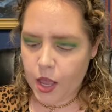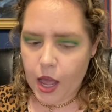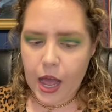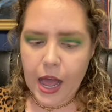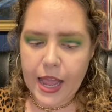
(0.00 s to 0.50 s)

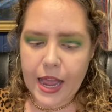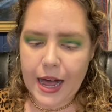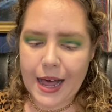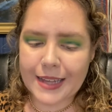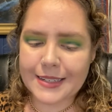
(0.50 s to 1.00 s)
I
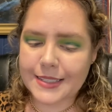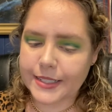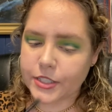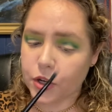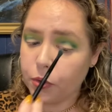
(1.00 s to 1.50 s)
honestly
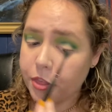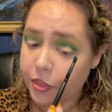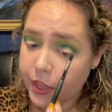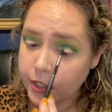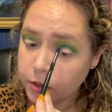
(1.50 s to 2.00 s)
don't
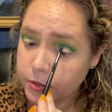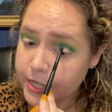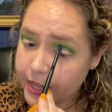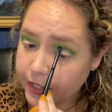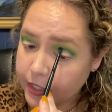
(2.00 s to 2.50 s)
think
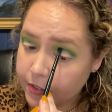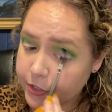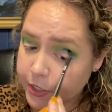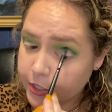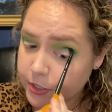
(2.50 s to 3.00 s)
lieutenant
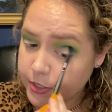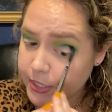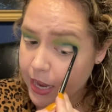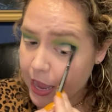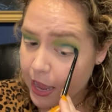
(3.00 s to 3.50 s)
governors
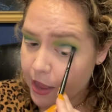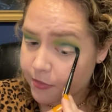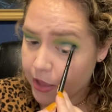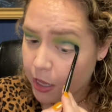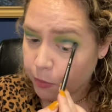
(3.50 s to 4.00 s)
have
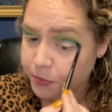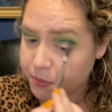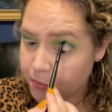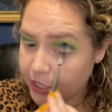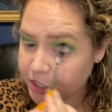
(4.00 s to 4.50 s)
helped
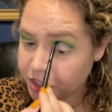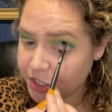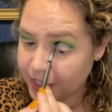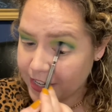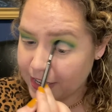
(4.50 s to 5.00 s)
much
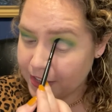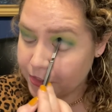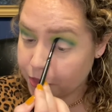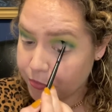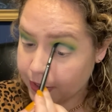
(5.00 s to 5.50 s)
in the
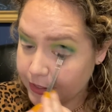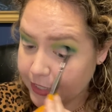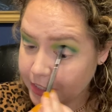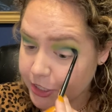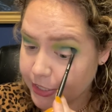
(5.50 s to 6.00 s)
three
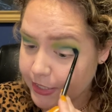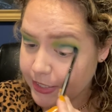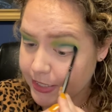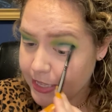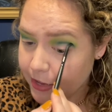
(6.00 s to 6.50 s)

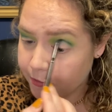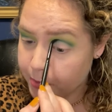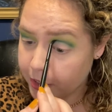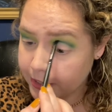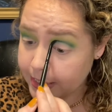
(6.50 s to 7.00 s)
elections. They've
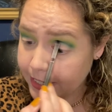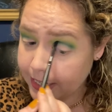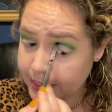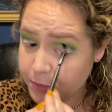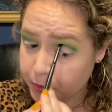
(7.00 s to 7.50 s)
been on
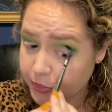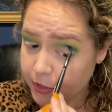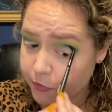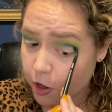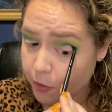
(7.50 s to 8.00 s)
tickets, but
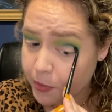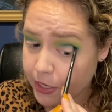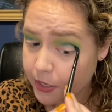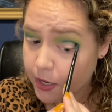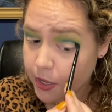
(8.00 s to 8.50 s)
they've all
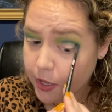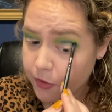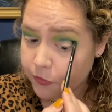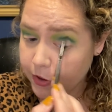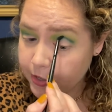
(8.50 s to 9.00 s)
been
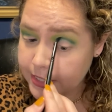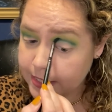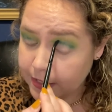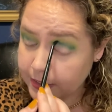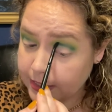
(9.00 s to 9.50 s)
very
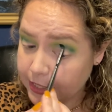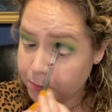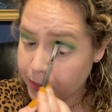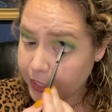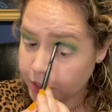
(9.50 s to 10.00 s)
solidly
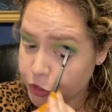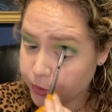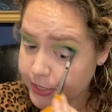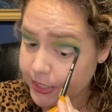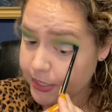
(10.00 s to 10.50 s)
picked
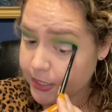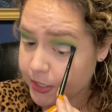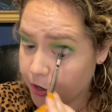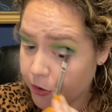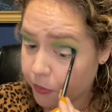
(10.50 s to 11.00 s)
choices,
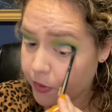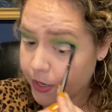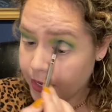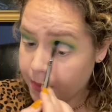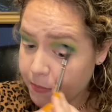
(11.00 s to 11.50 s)
so
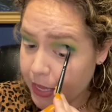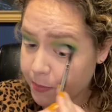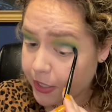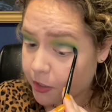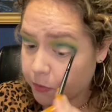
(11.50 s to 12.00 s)

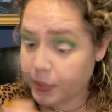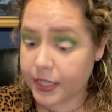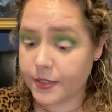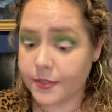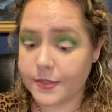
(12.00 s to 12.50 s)
maybe it'll
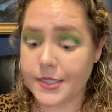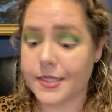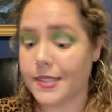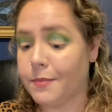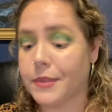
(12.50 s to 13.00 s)
mean
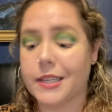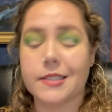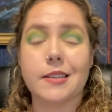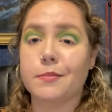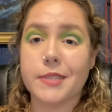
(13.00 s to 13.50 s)
something
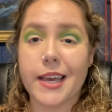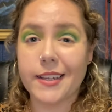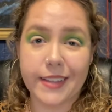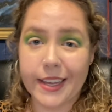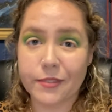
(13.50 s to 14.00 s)
someday,
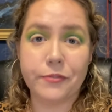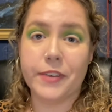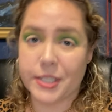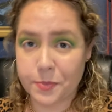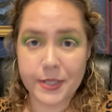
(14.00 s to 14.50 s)
like
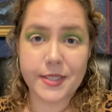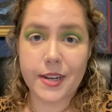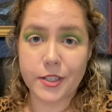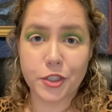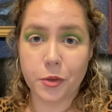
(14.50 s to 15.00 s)
vice
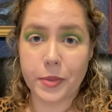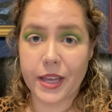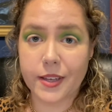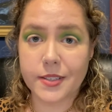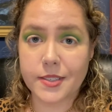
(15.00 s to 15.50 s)
presidential
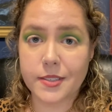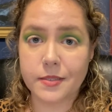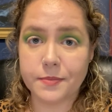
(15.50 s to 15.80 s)
picks.